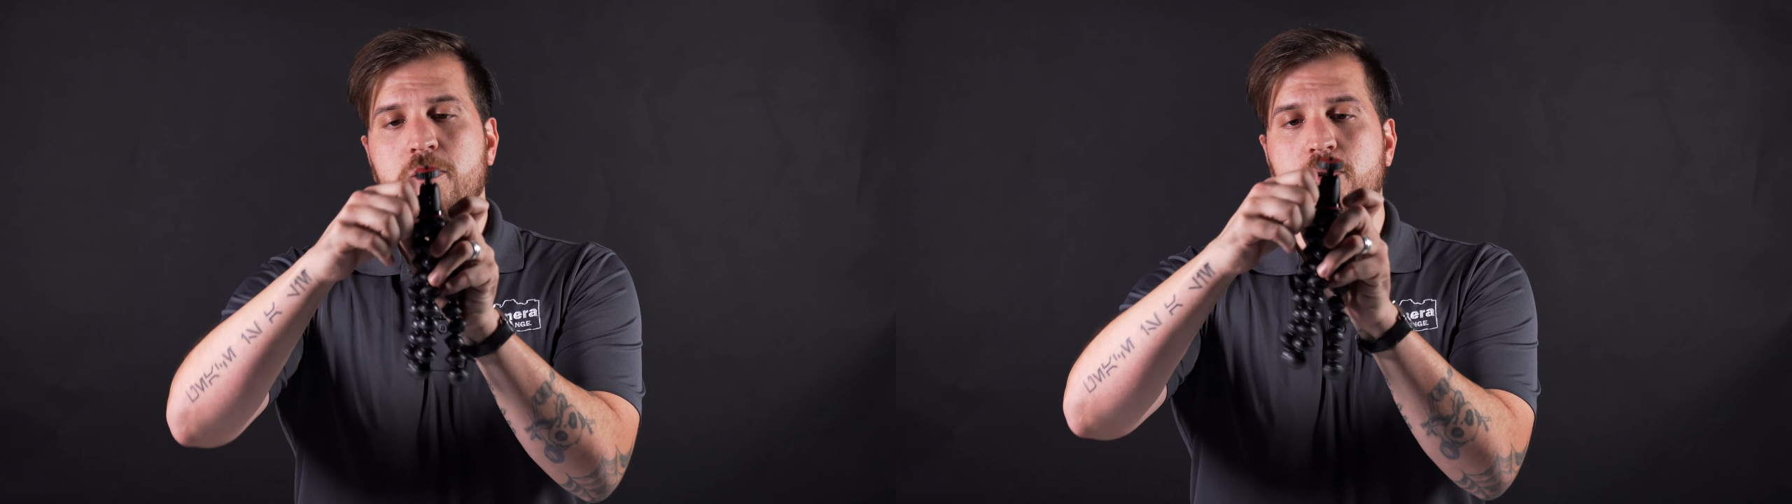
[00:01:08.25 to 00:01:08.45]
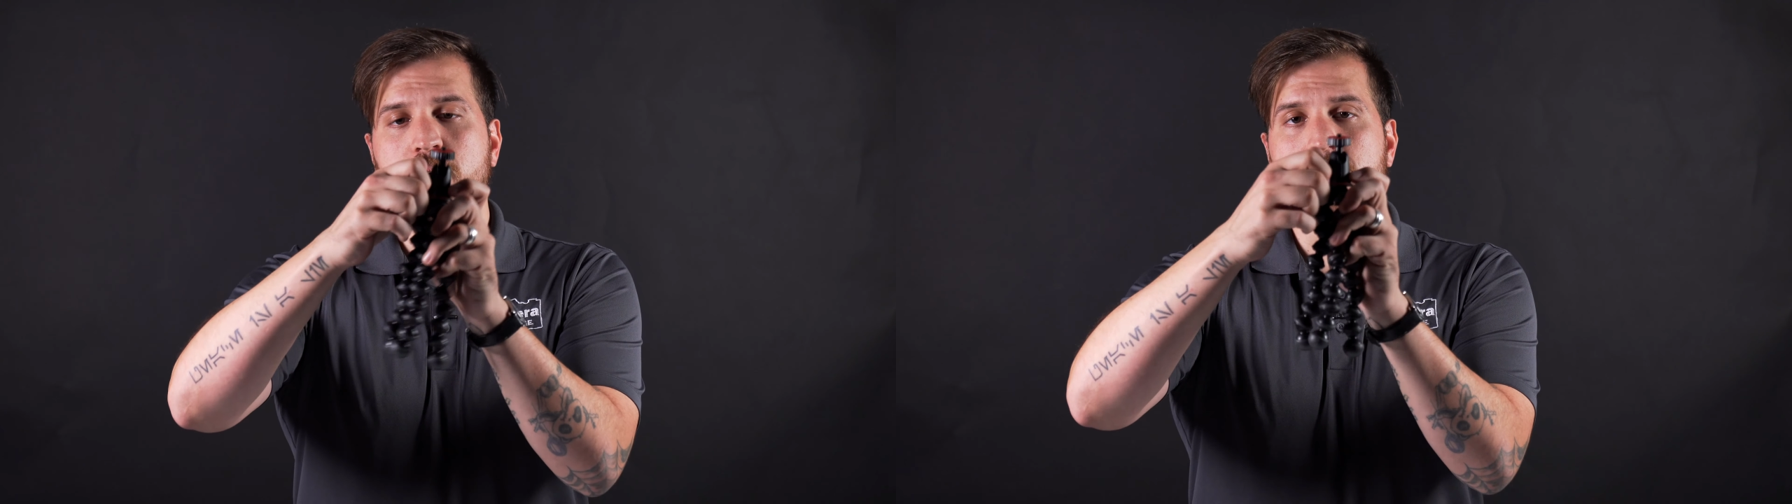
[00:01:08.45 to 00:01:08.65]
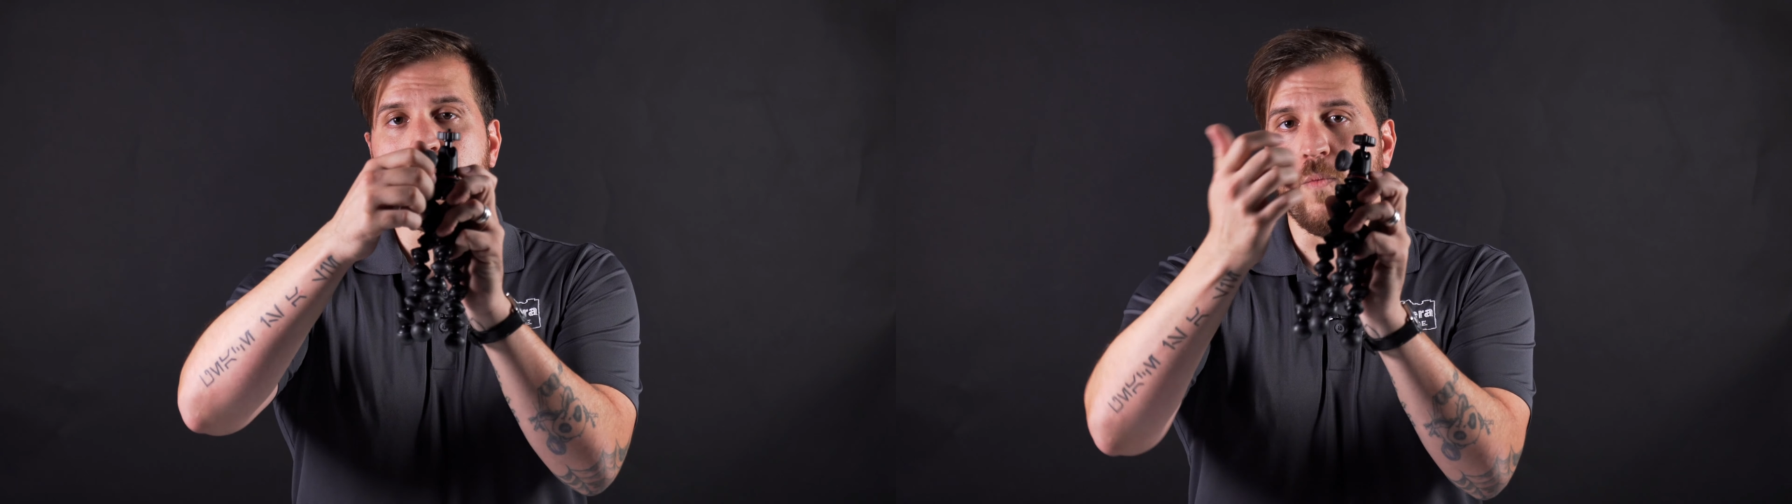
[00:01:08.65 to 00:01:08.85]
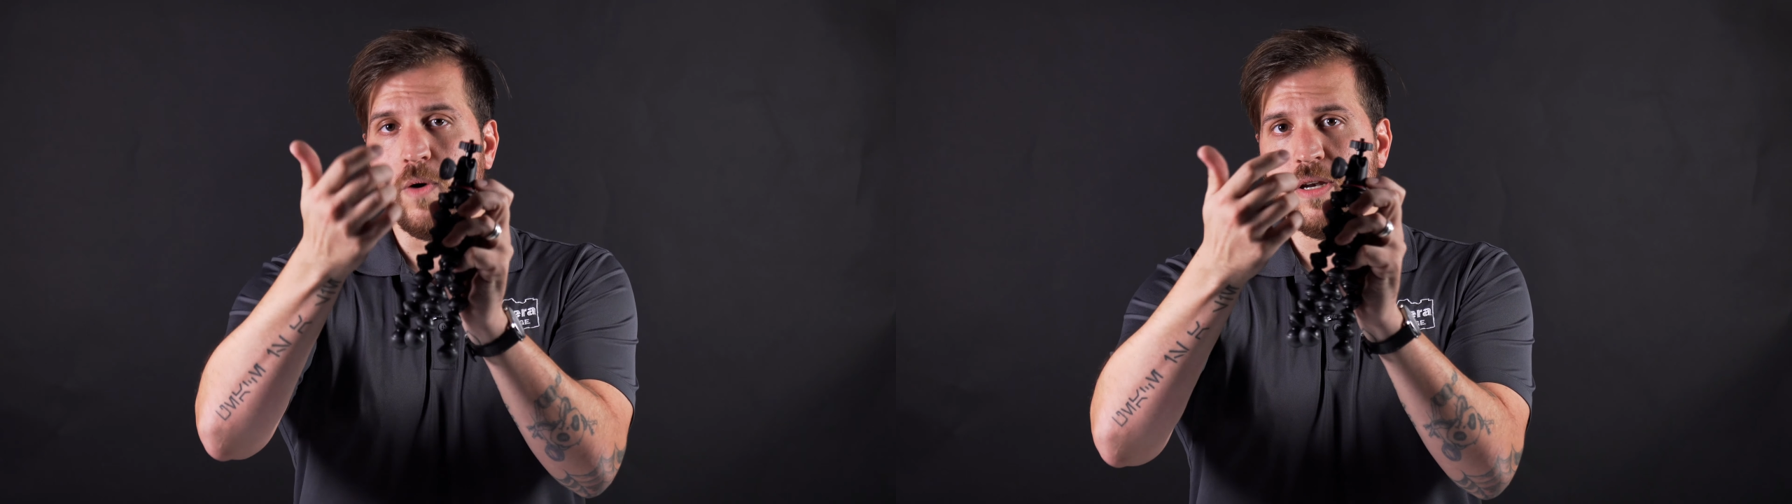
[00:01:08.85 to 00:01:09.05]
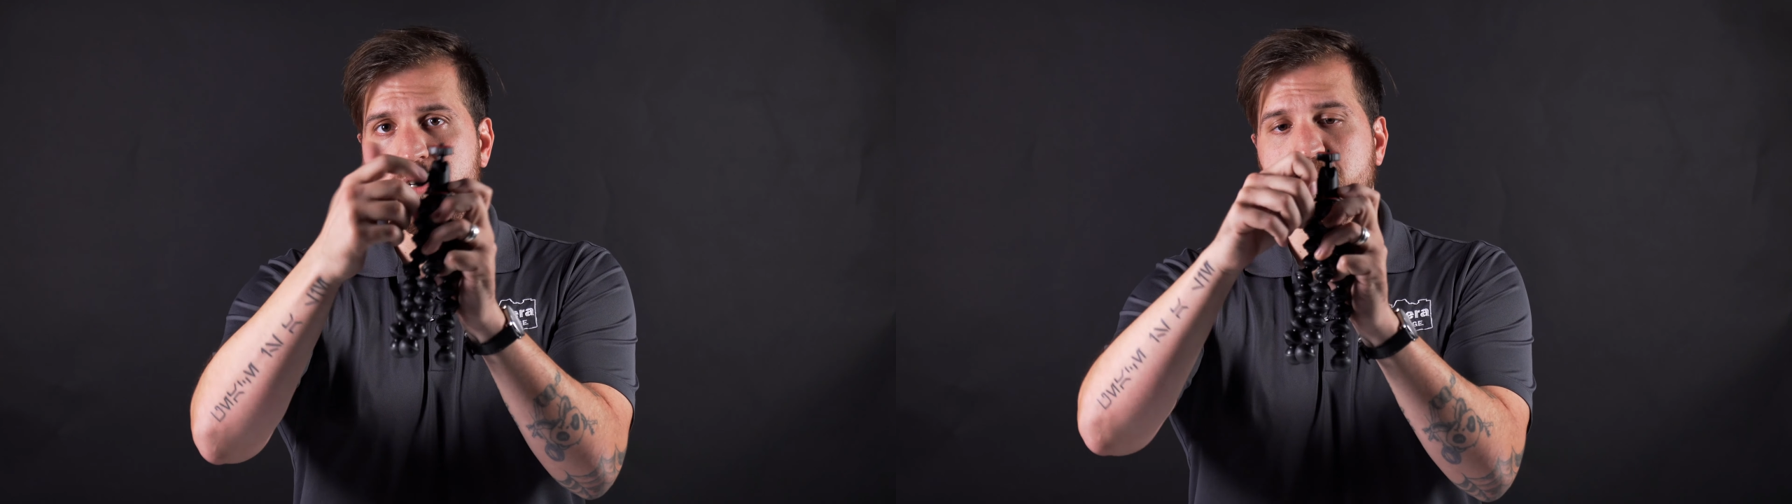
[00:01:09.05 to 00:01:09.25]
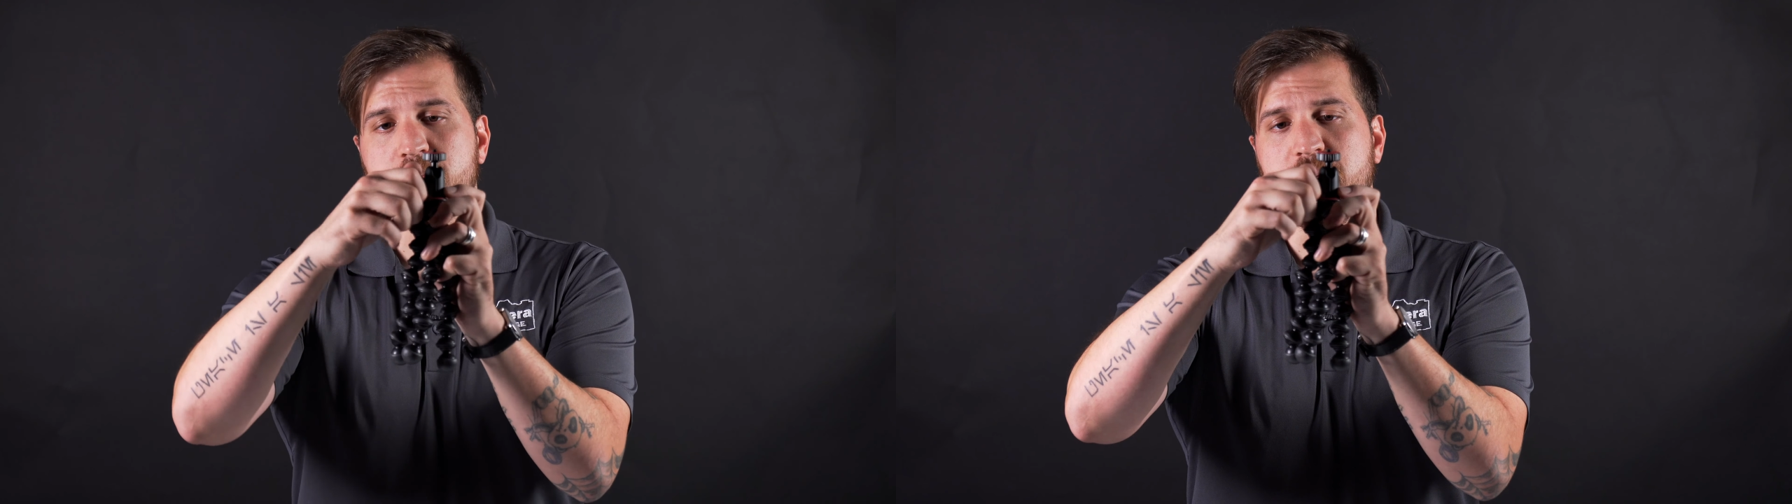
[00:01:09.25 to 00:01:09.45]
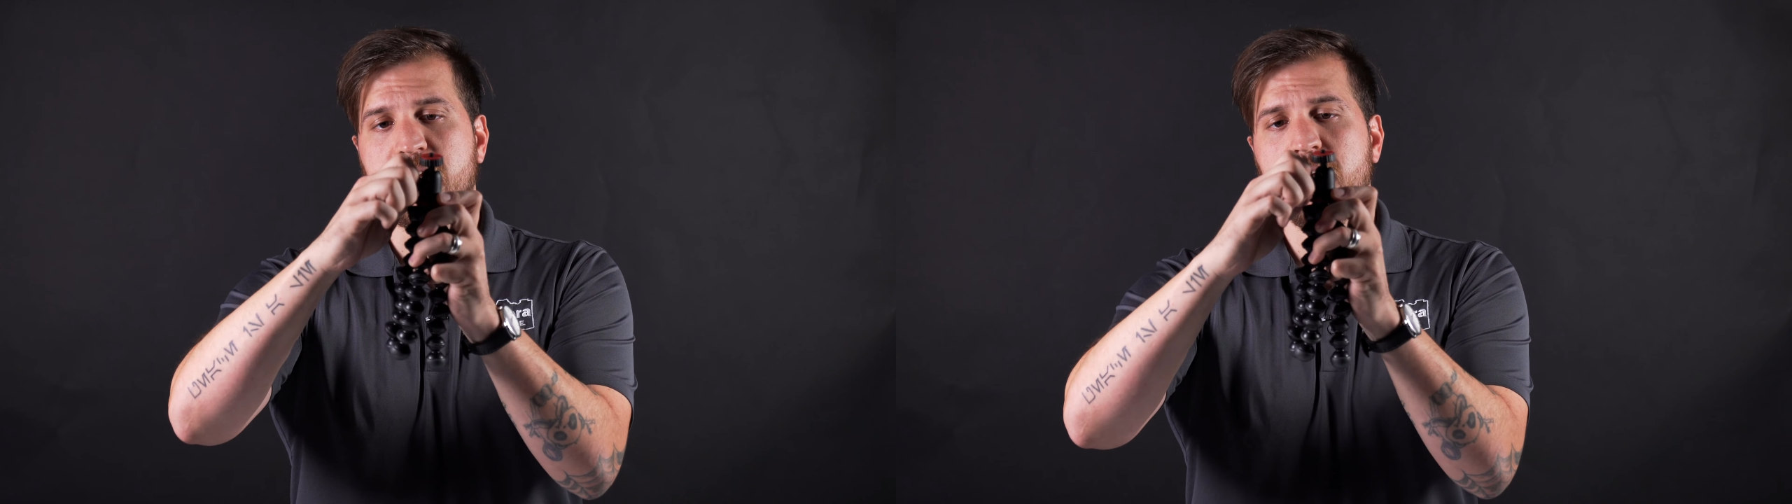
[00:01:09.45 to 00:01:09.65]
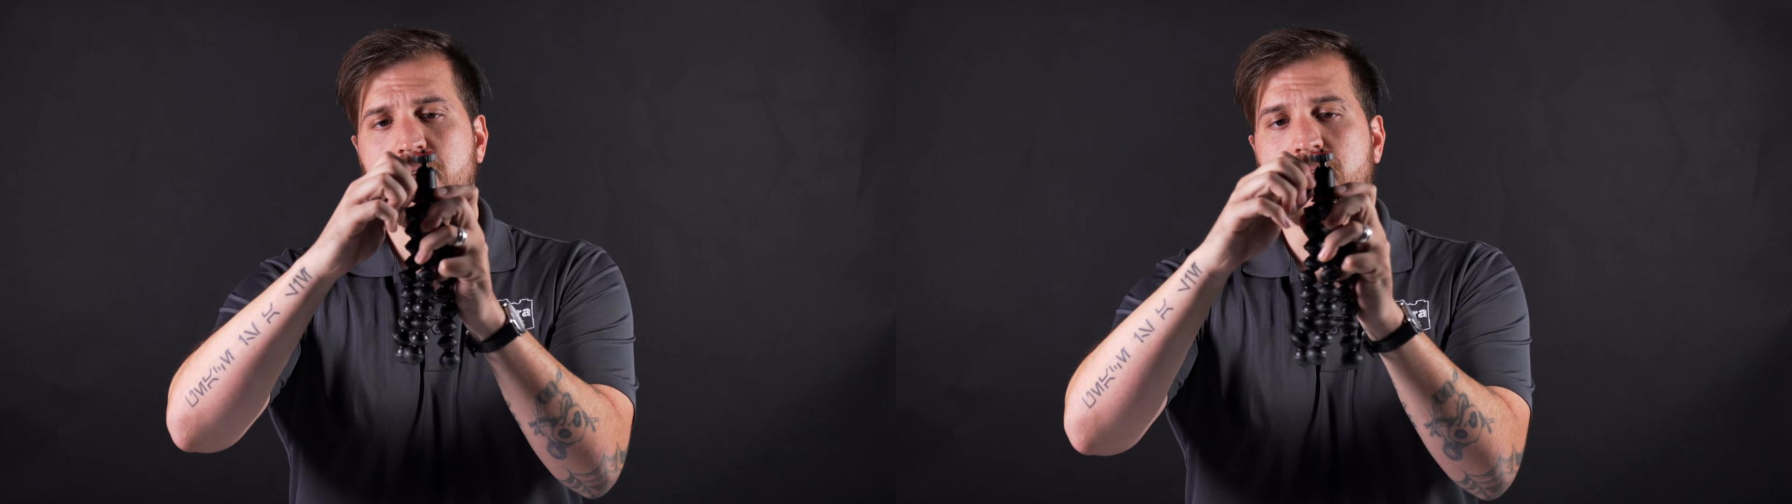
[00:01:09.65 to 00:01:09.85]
You do have one adjustment here